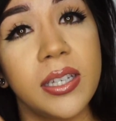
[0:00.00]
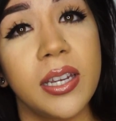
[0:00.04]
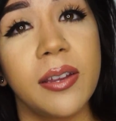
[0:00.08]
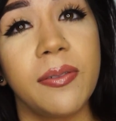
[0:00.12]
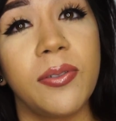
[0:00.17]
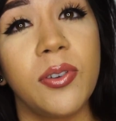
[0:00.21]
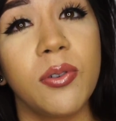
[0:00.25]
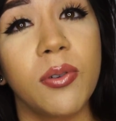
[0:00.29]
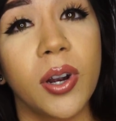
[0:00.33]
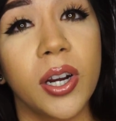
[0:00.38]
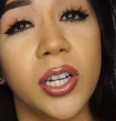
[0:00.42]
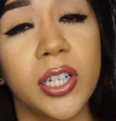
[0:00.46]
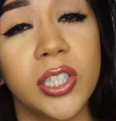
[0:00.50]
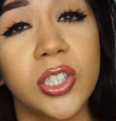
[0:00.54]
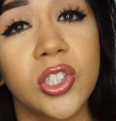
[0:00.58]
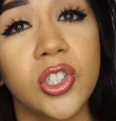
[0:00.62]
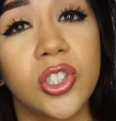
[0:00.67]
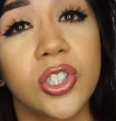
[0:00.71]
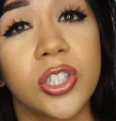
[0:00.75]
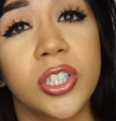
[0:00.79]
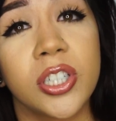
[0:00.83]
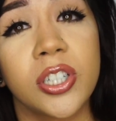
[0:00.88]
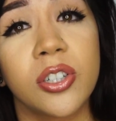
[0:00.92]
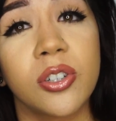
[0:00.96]
If you are
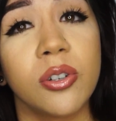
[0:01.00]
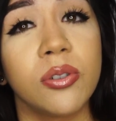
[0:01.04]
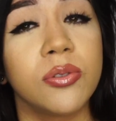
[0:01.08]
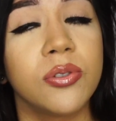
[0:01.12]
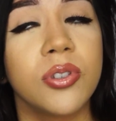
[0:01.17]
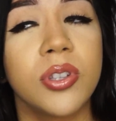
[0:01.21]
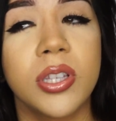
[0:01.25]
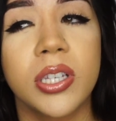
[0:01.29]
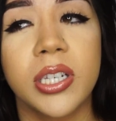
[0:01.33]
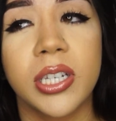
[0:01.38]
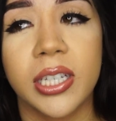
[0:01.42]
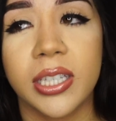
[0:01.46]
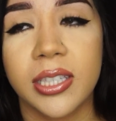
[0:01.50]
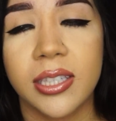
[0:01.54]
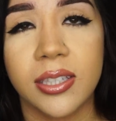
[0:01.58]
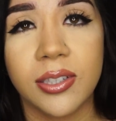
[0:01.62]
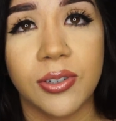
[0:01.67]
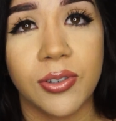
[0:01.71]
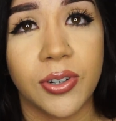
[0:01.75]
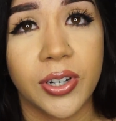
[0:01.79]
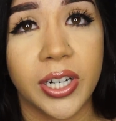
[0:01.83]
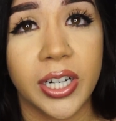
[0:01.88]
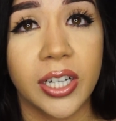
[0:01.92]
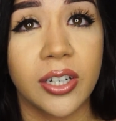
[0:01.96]
unsure, go to the NYX
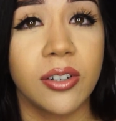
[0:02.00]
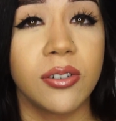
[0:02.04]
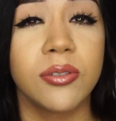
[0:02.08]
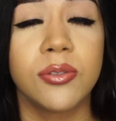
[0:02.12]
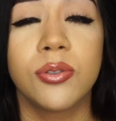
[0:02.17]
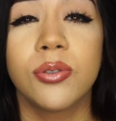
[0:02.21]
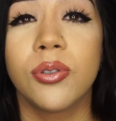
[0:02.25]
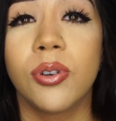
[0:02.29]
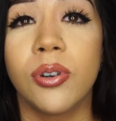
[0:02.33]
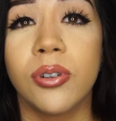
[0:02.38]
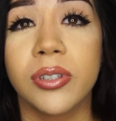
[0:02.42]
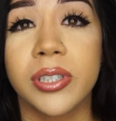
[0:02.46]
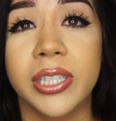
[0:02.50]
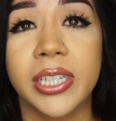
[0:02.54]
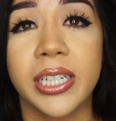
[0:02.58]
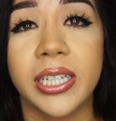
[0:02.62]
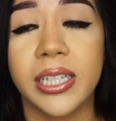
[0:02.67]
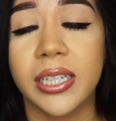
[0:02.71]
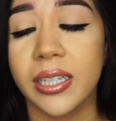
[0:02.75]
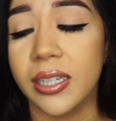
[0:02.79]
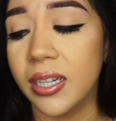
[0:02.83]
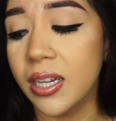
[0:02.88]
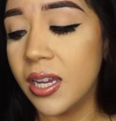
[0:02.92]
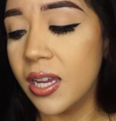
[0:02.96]
store, go to
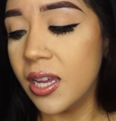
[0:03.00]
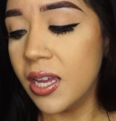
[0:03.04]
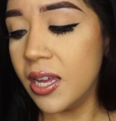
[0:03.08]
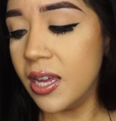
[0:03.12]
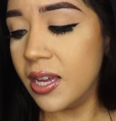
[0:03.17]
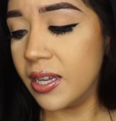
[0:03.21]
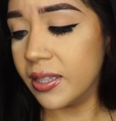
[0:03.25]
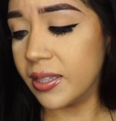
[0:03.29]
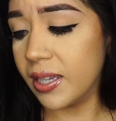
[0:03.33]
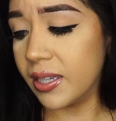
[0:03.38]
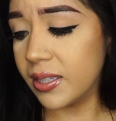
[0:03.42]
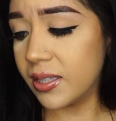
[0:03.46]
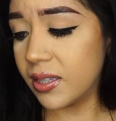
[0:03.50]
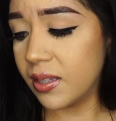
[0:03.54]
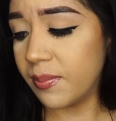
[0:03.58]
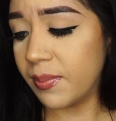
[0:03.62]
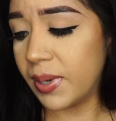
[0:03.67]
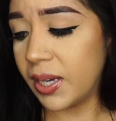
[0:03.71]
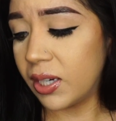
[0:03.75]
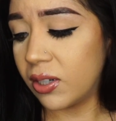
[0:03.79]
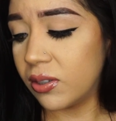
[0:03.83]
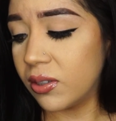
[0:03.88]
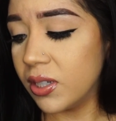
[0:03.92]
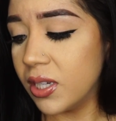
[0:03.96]
Ulta, test them
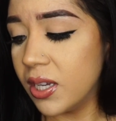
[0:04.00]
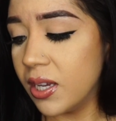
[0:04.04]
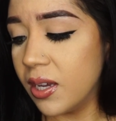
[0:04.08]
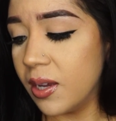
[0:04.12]
out.